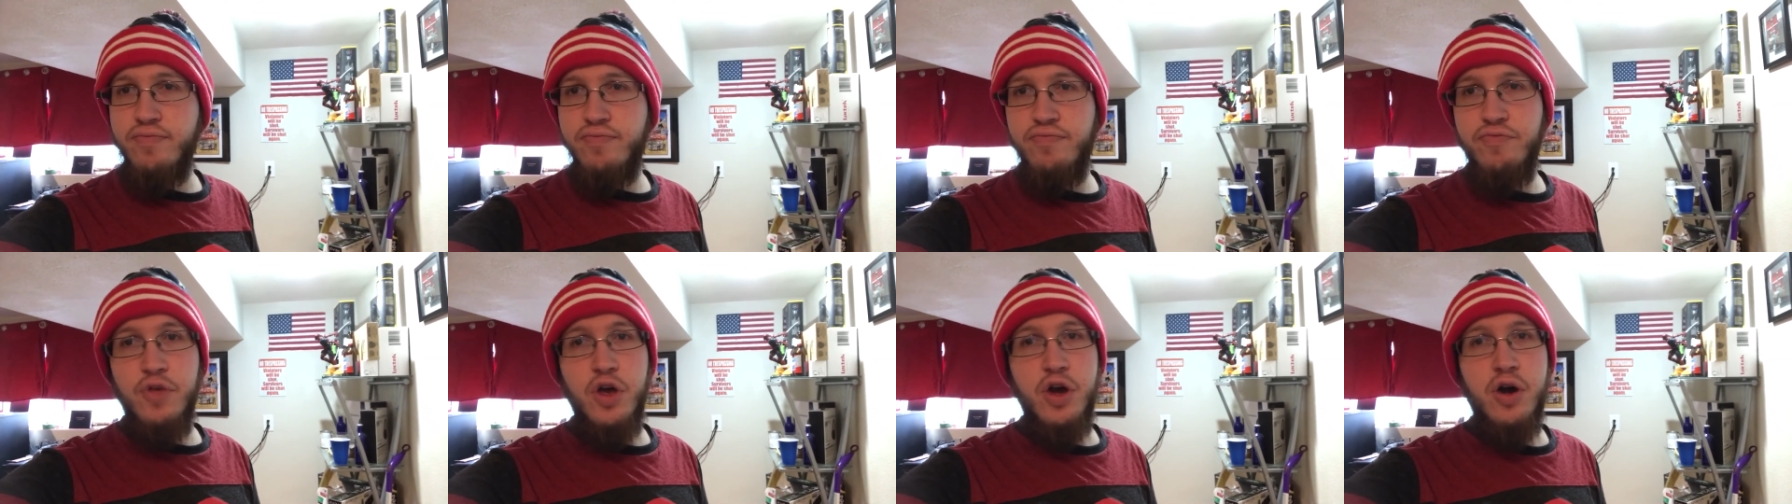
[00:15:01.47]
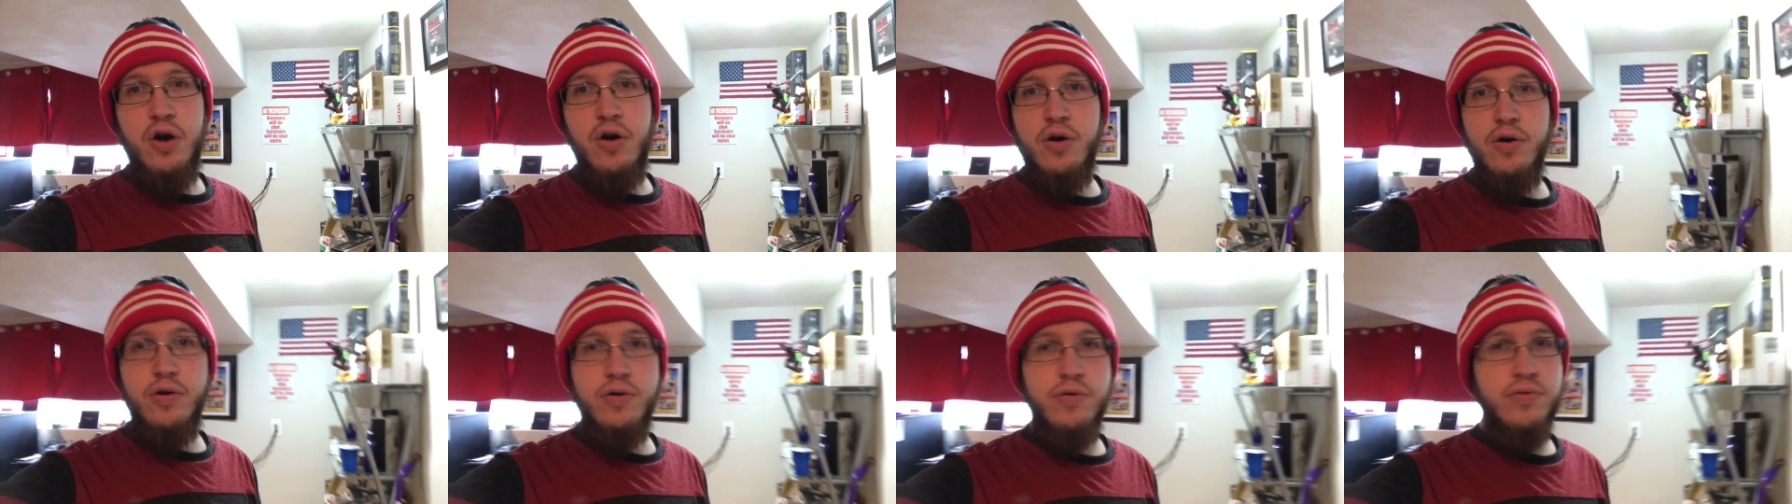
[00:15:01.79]

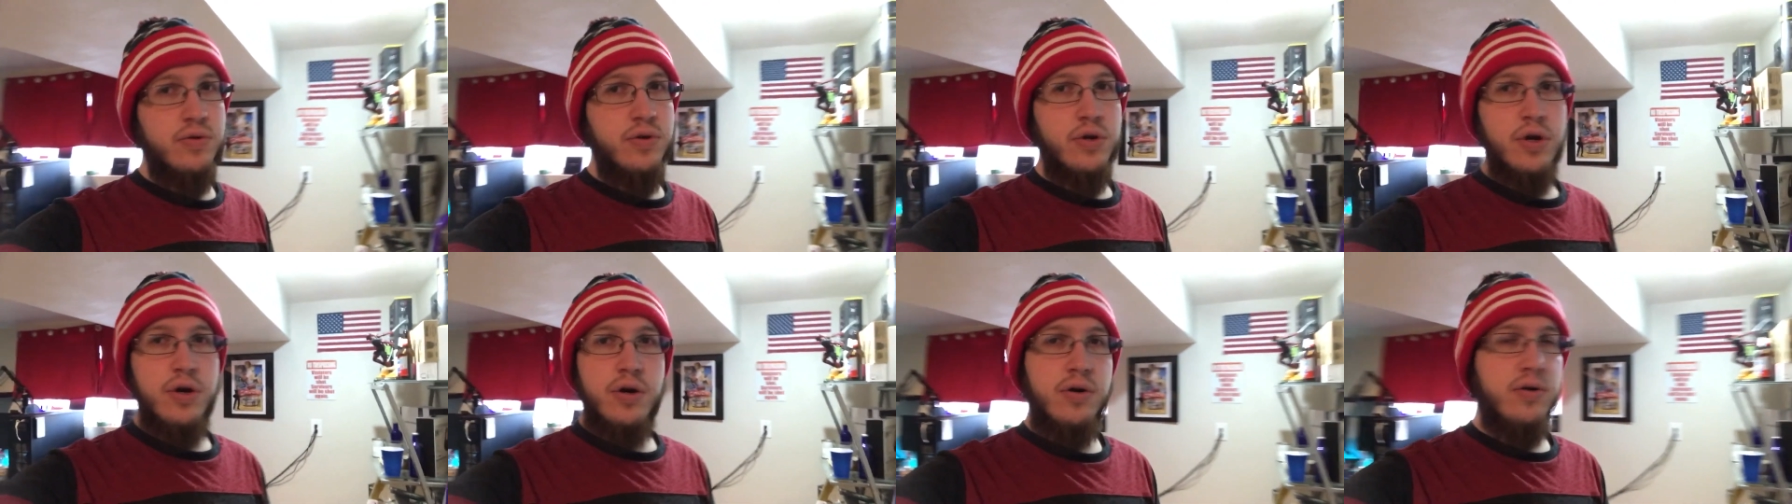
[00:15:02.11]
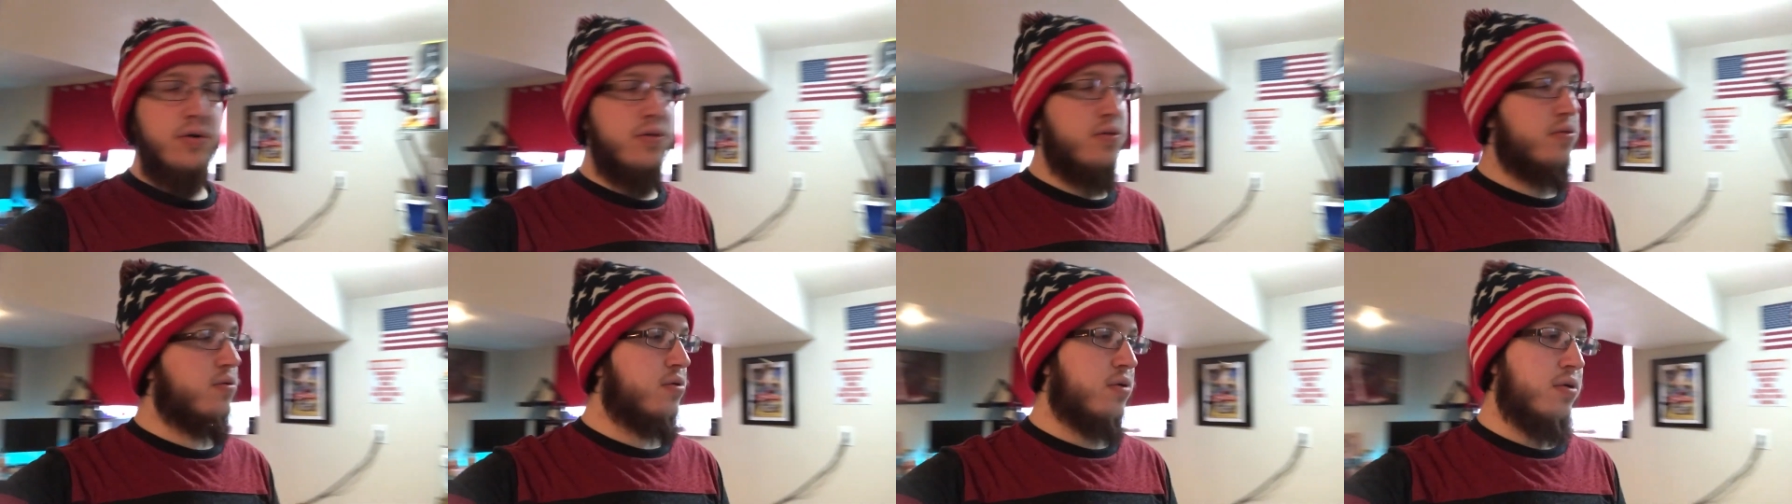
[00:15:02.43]
No,
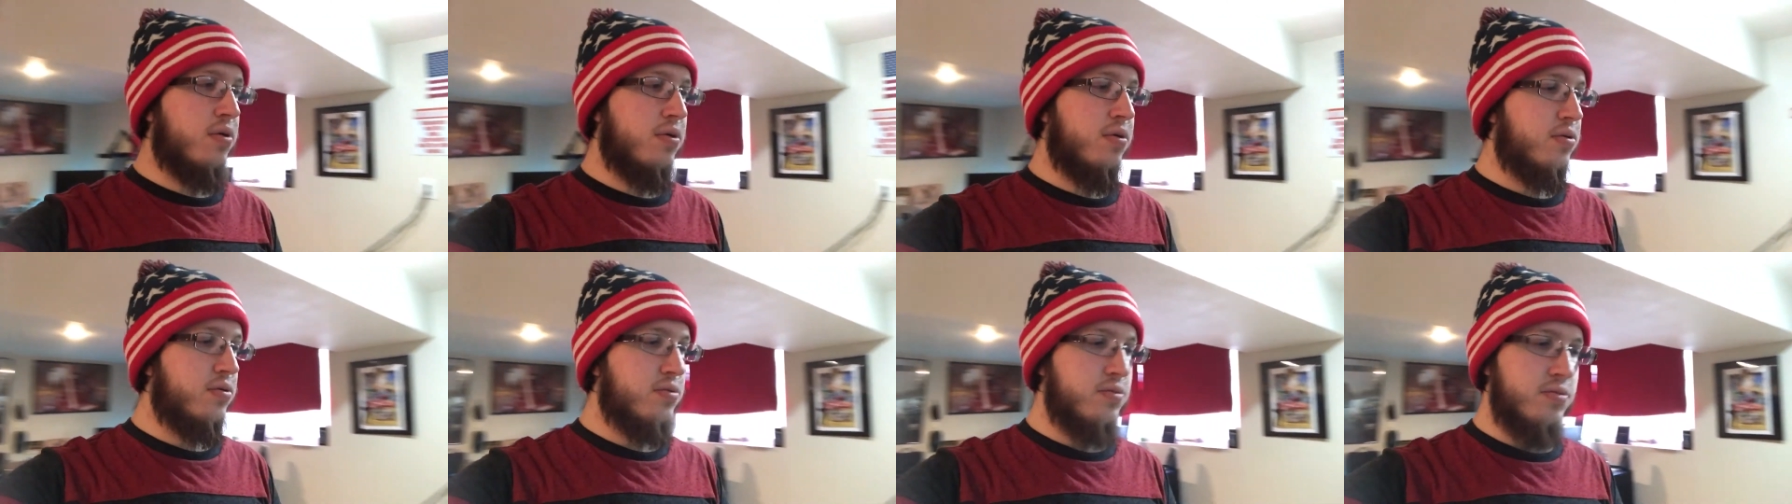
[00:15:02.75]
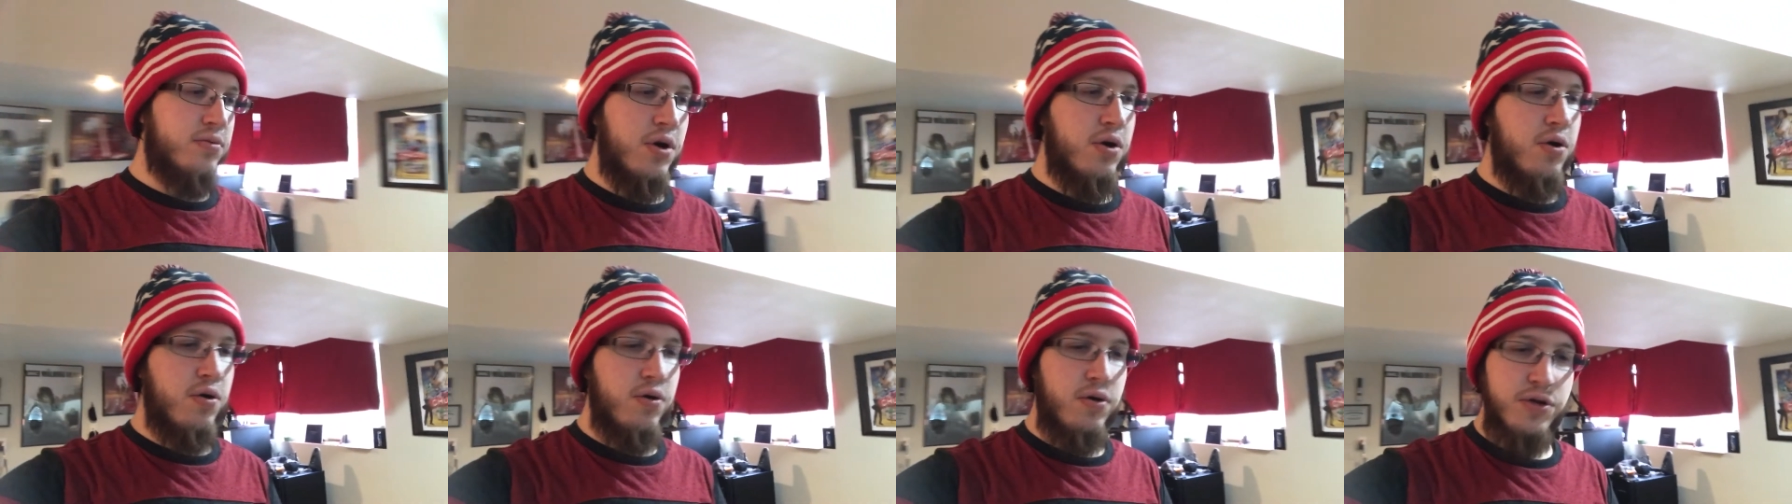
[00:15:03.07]
no,
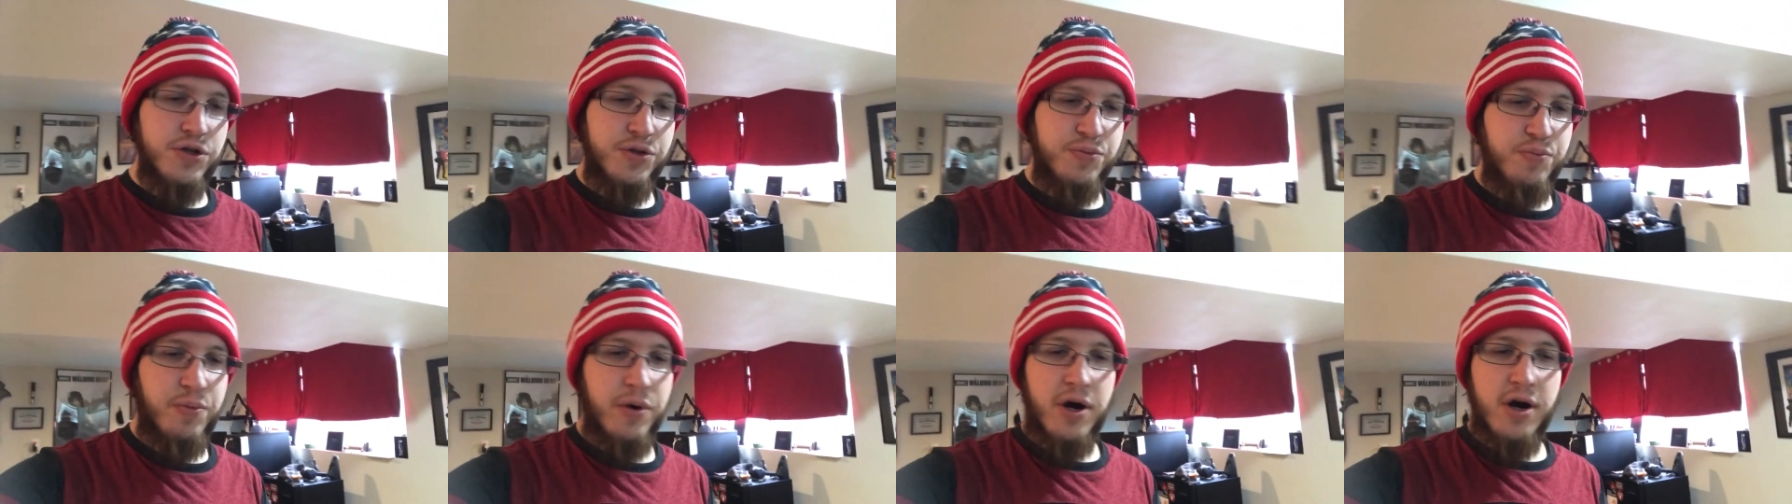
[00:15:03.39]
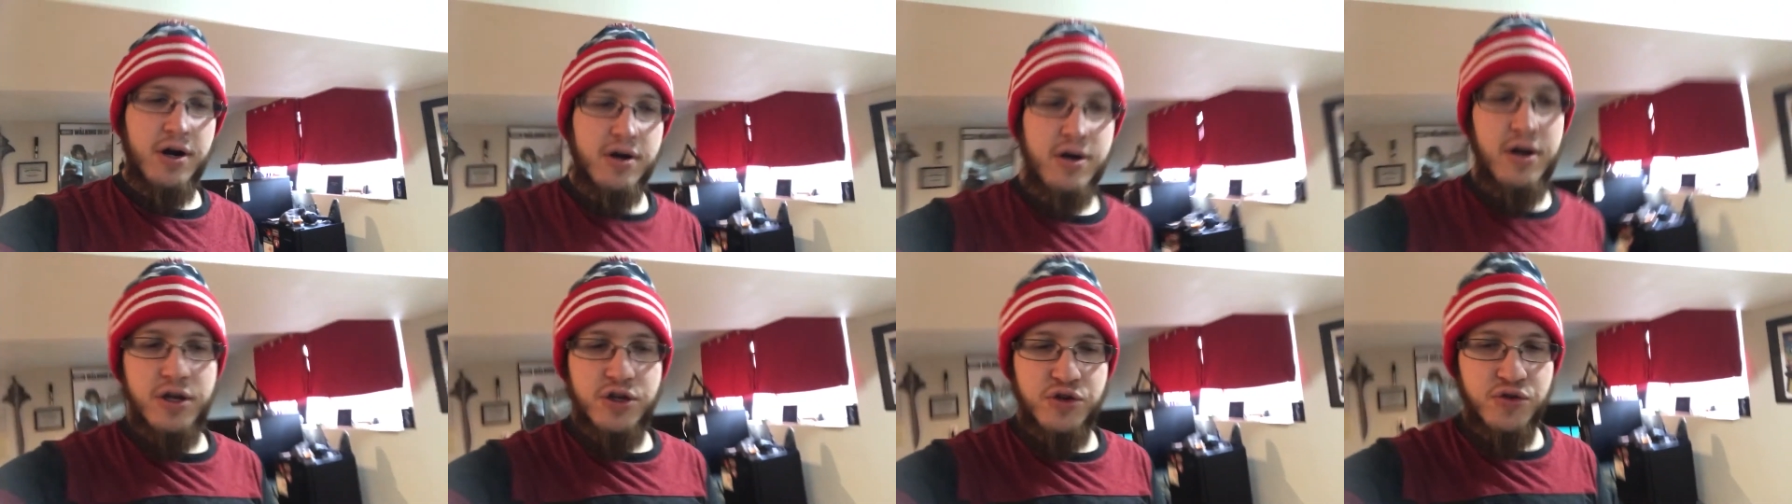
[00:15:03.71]
no holes
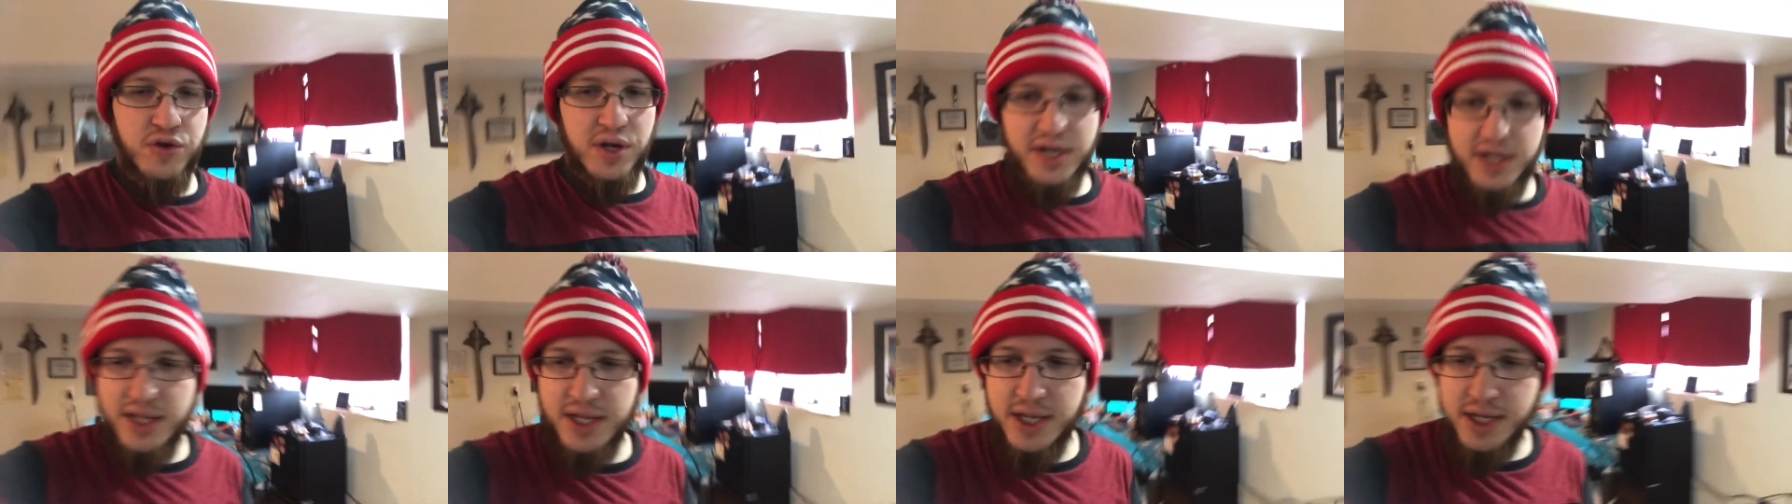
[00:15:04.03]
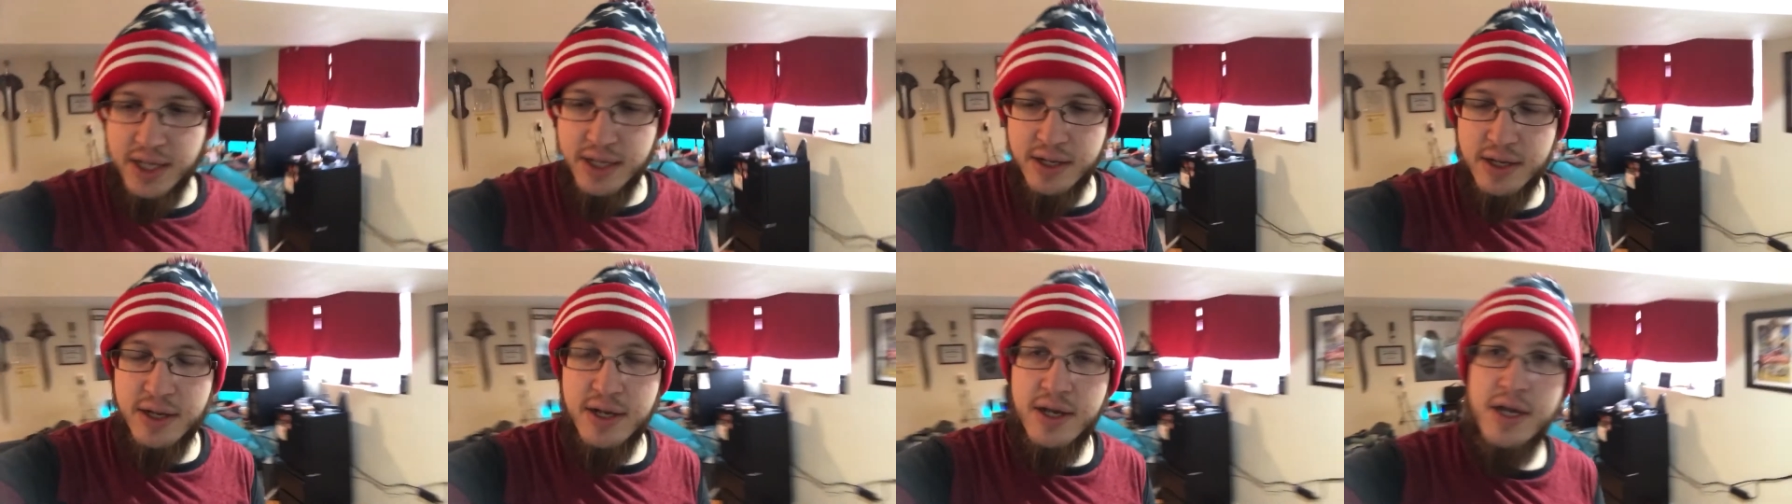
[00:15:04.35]
barred,
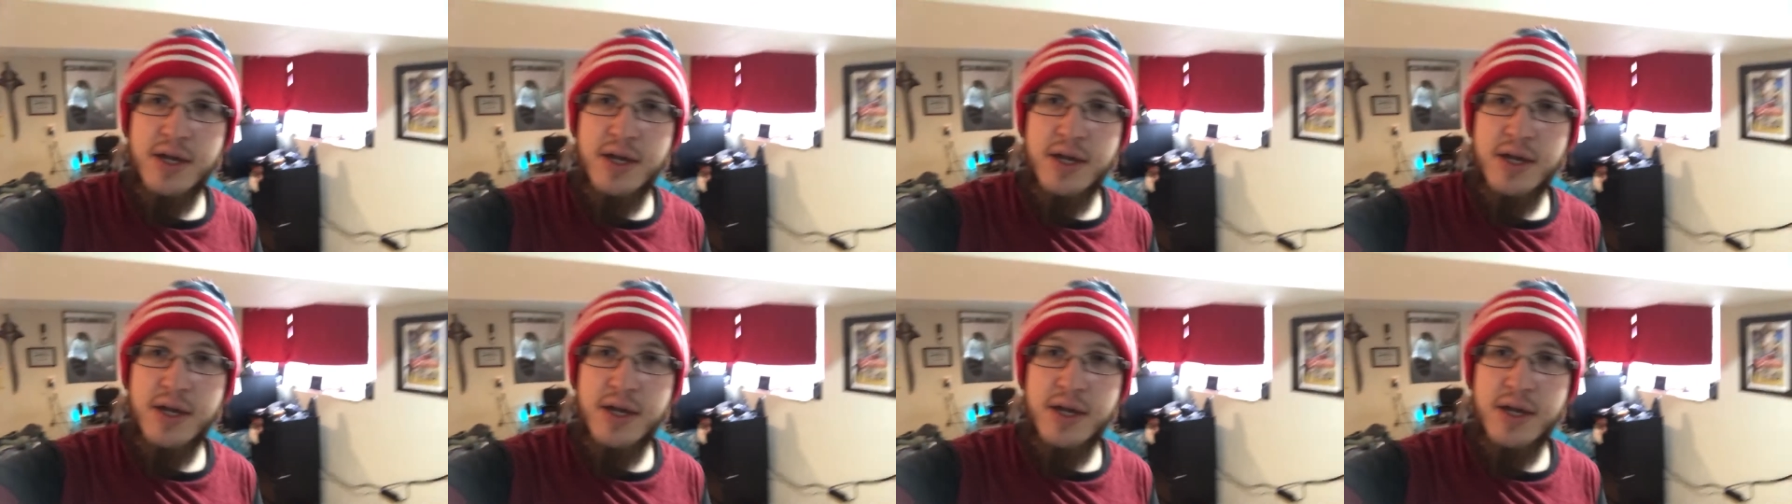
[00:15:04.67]
adrenaline.